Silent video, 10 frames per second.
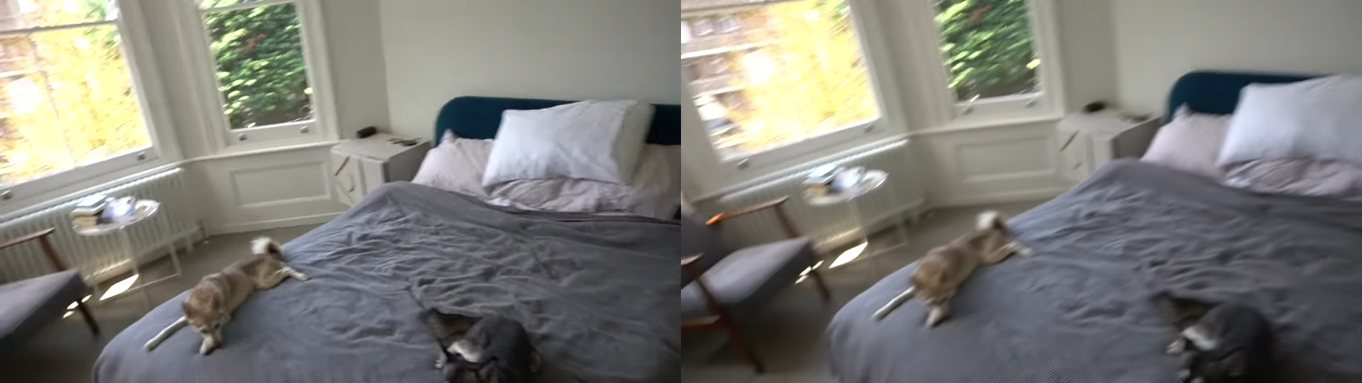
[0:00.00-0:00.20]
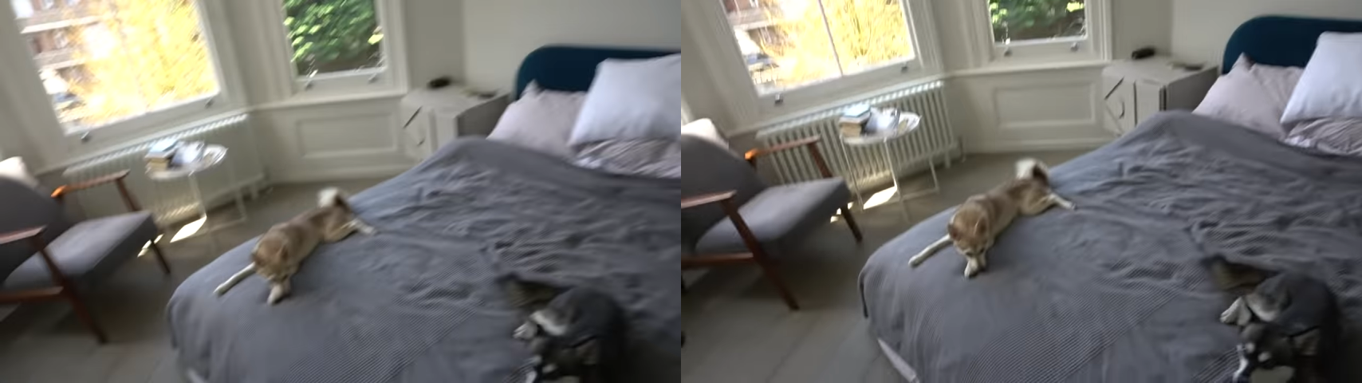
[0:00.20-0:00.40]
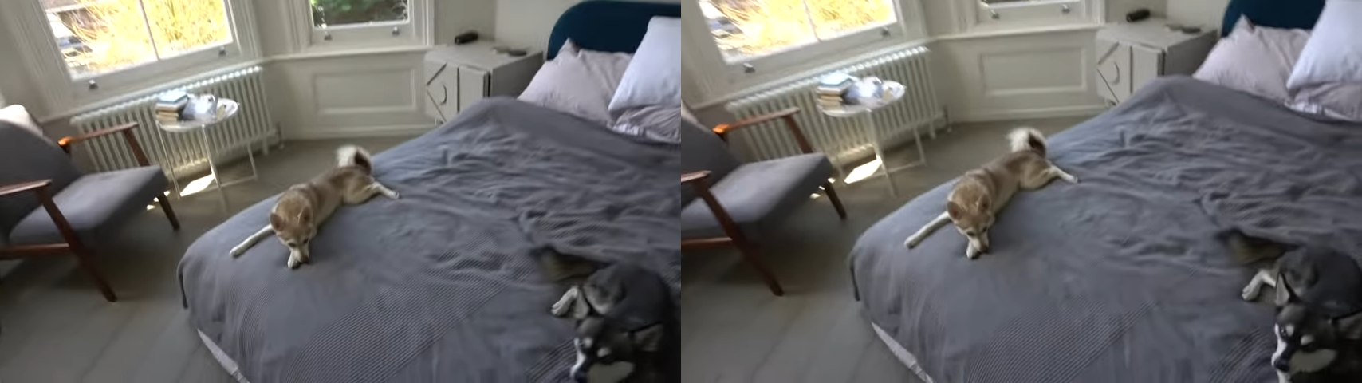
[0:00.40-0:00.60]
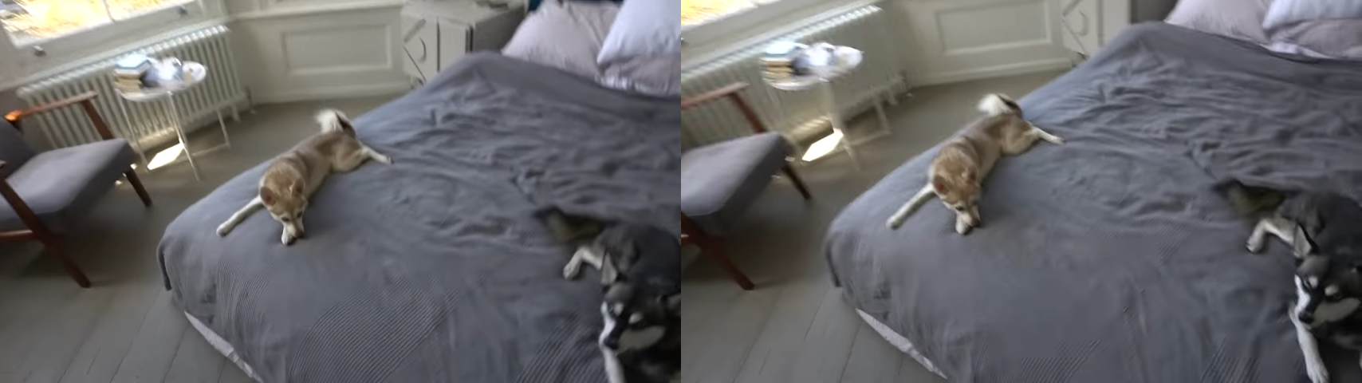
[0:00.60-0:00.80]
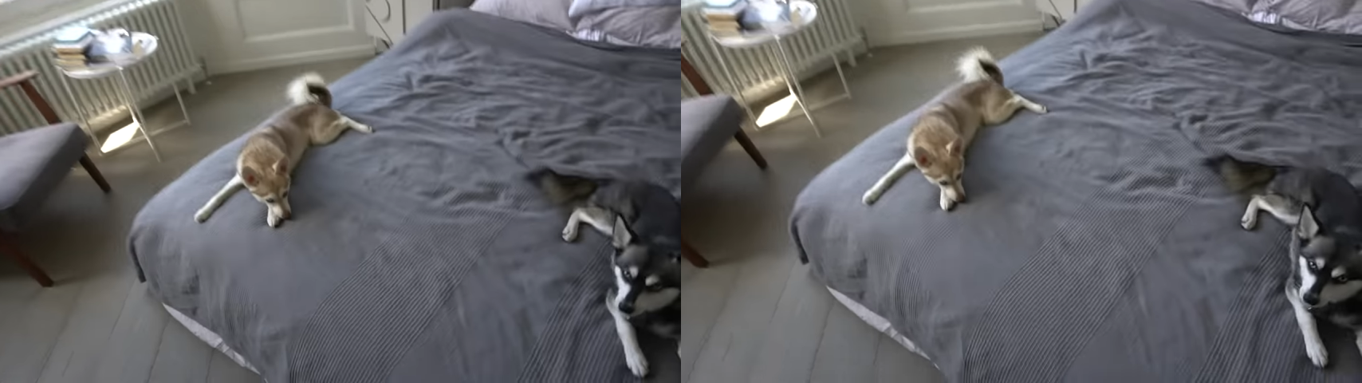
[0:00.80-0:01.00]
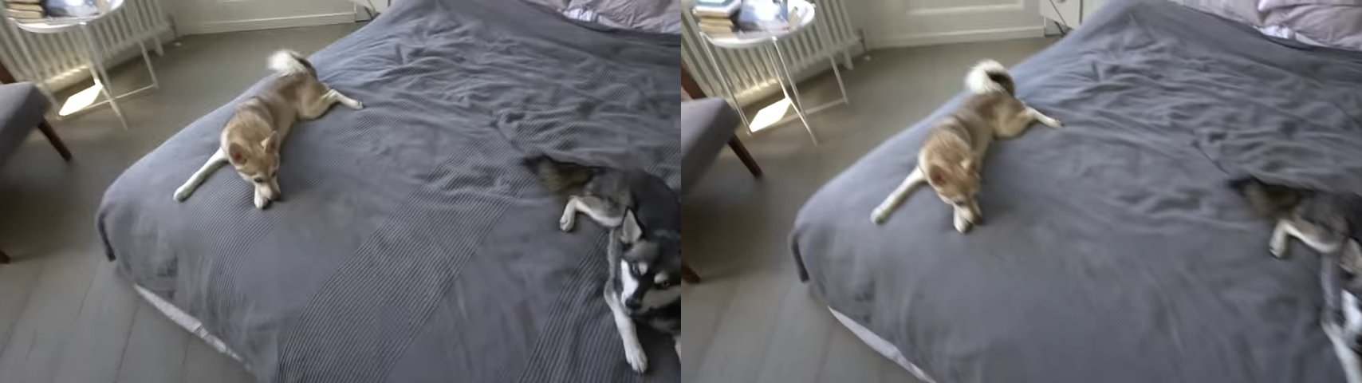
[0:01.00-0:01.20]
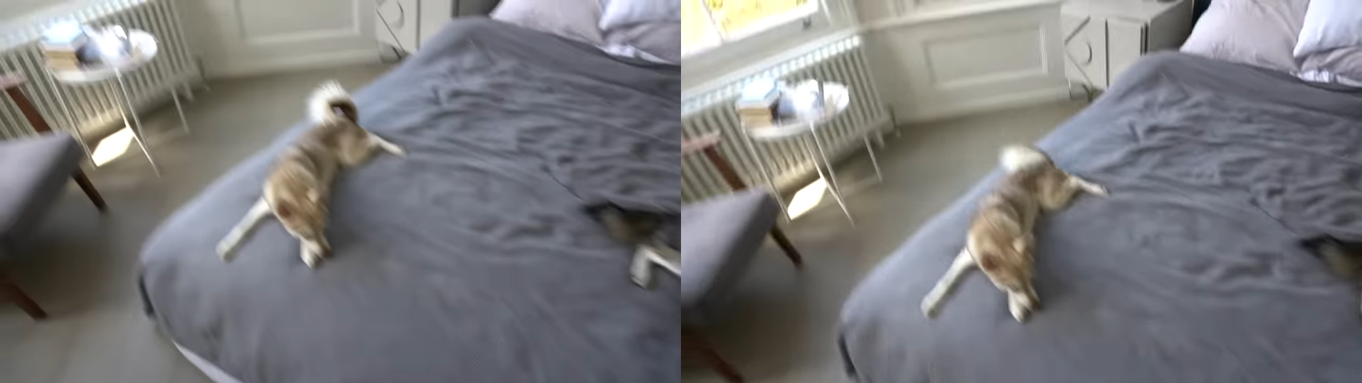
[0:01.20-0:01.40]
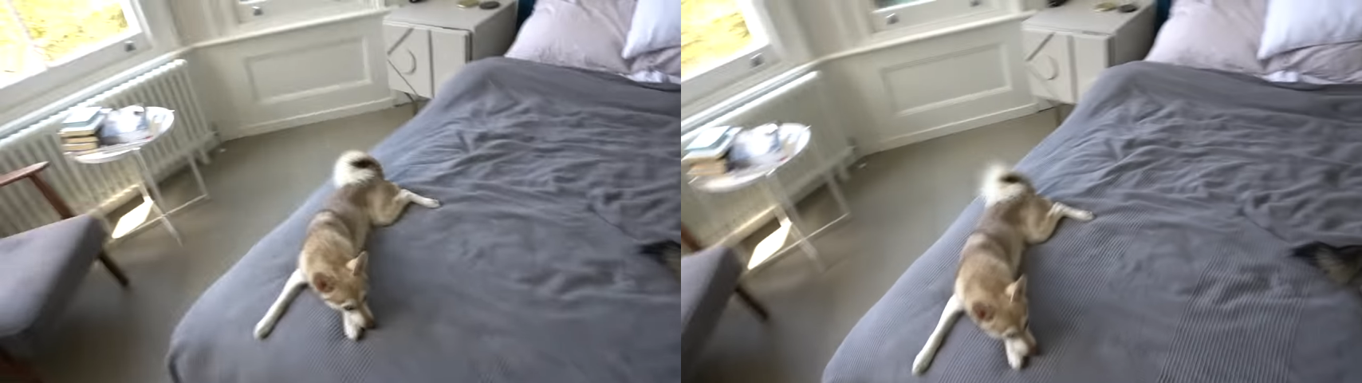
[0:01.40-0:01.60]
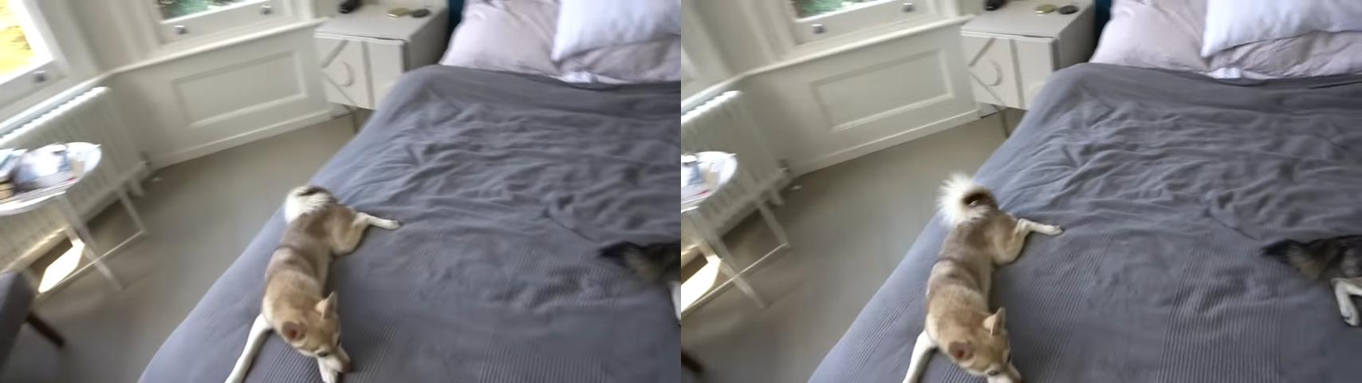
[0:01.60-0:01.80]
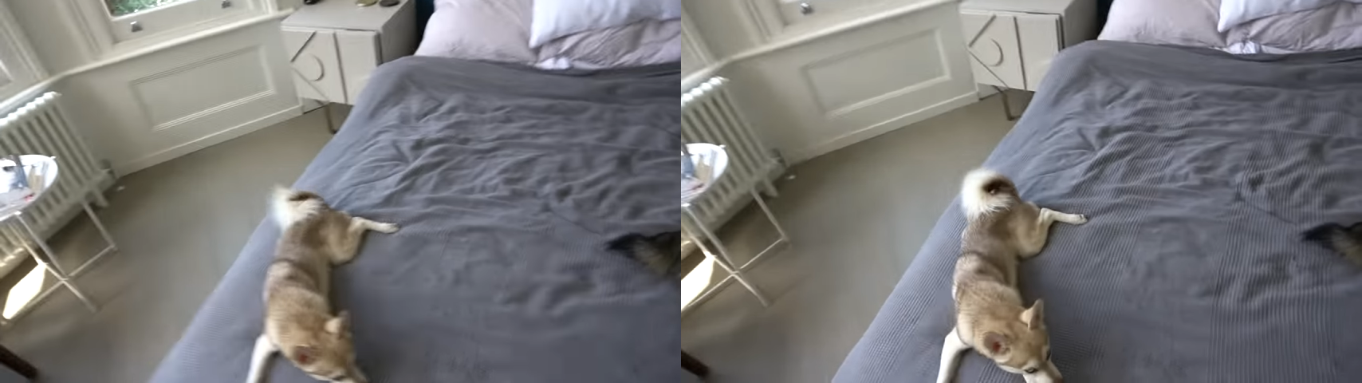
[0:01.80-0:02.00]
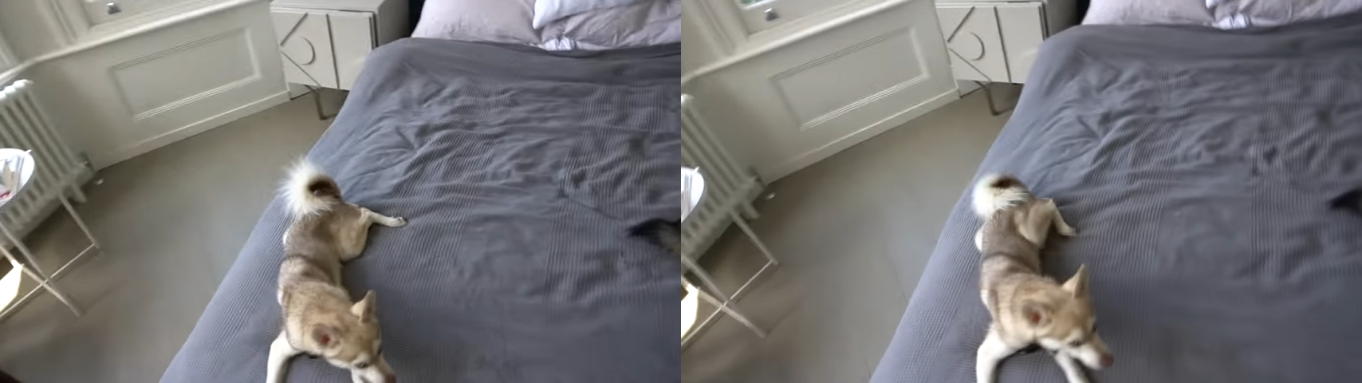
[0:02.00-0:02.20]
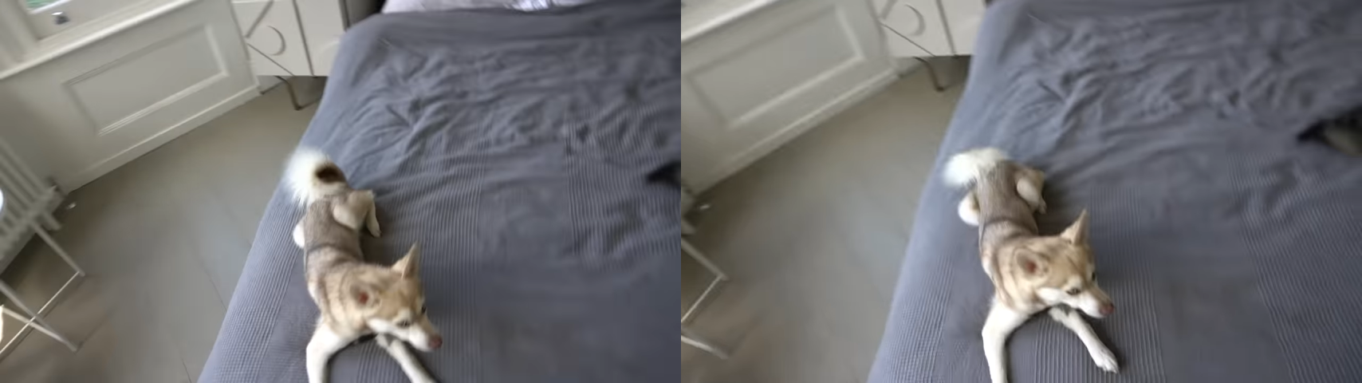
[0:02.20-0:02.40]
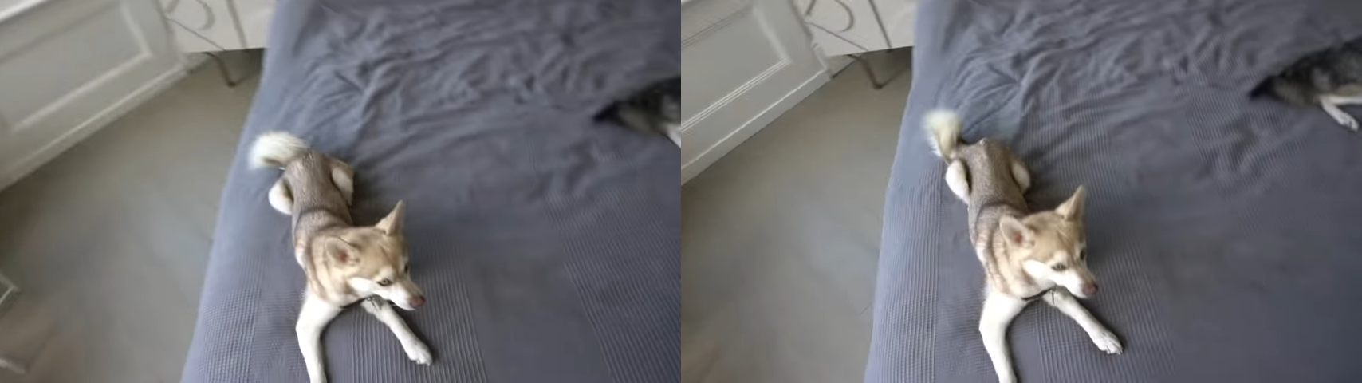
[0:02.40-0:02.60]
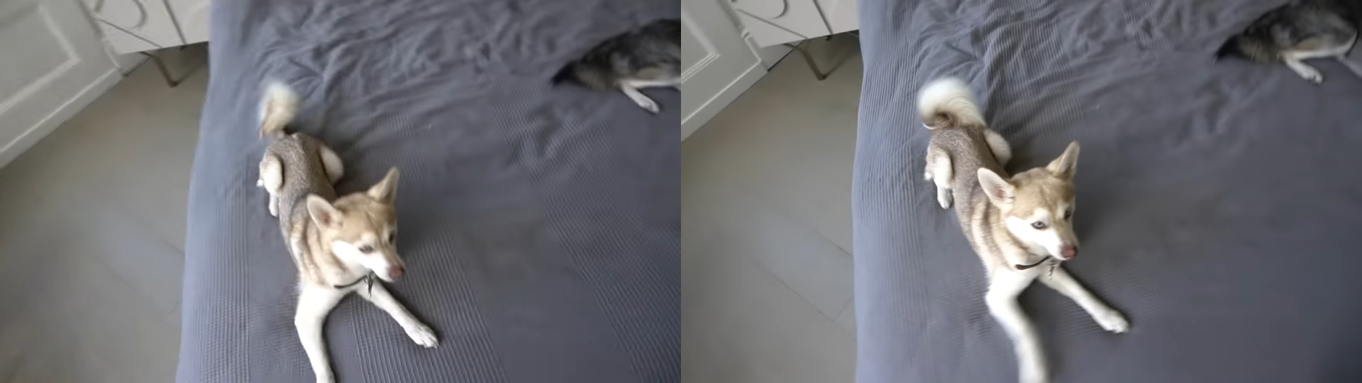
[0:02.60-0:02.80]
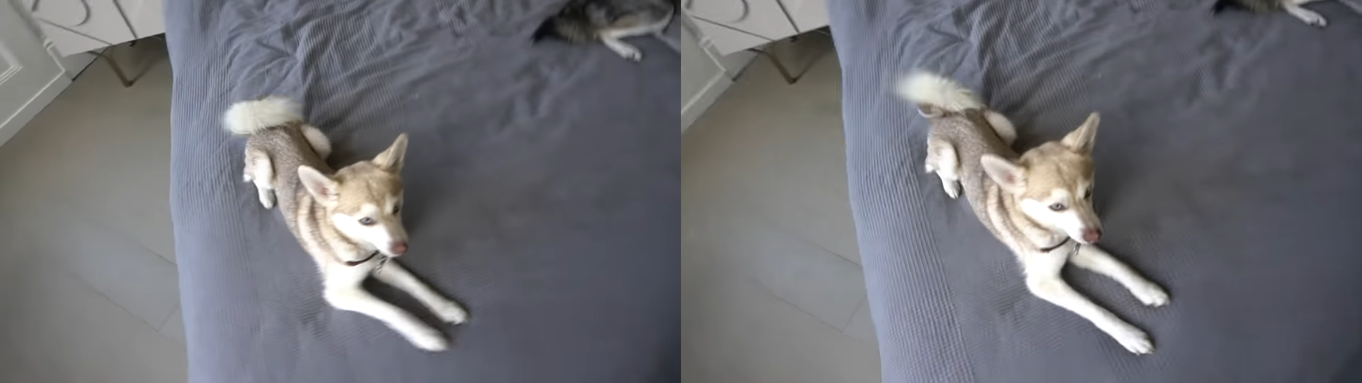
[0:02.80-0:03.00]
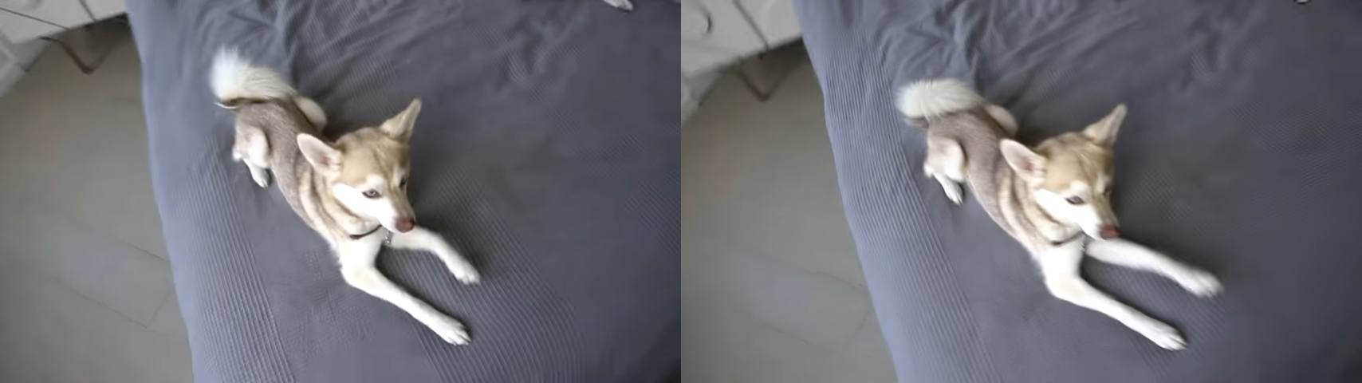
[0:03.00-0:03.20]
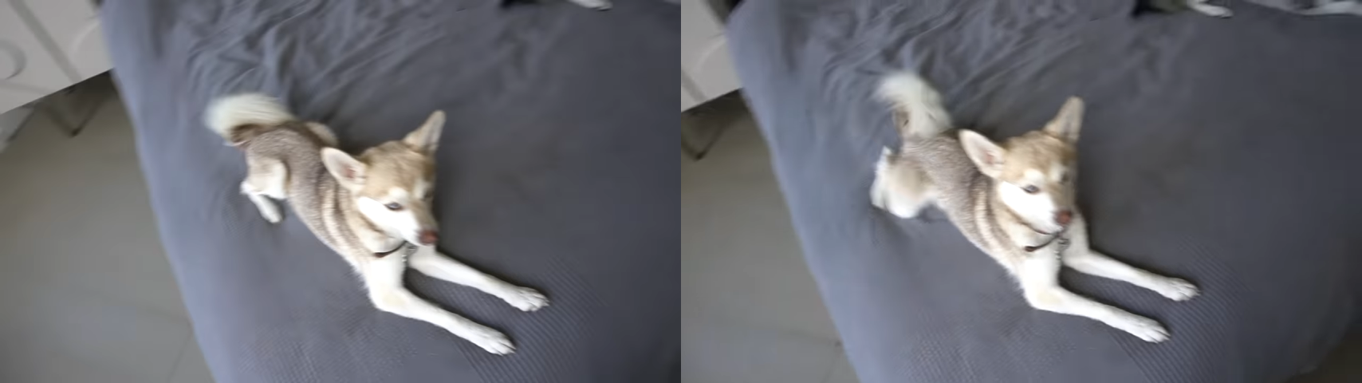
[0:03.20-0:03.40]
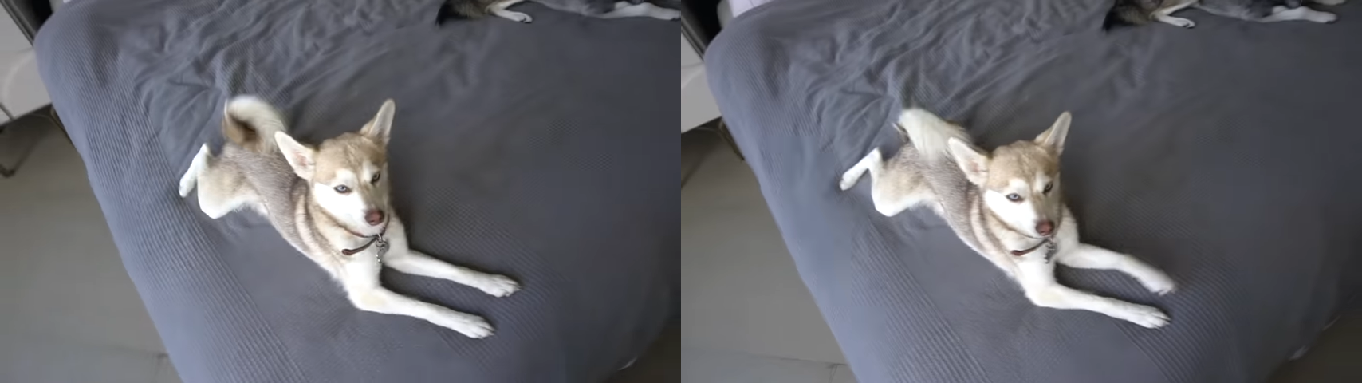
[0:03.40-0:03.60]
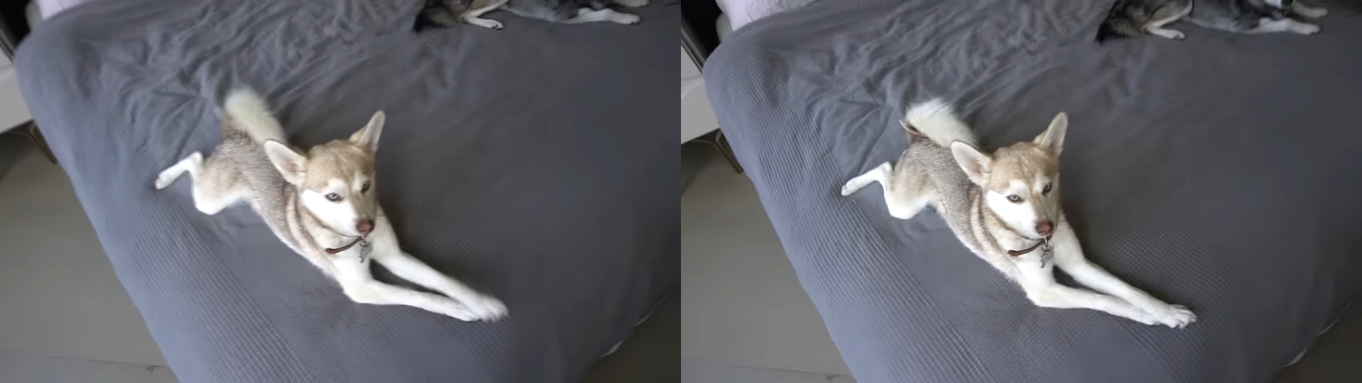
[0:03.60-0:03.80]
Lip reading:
No face is visible, so there are no lips to read.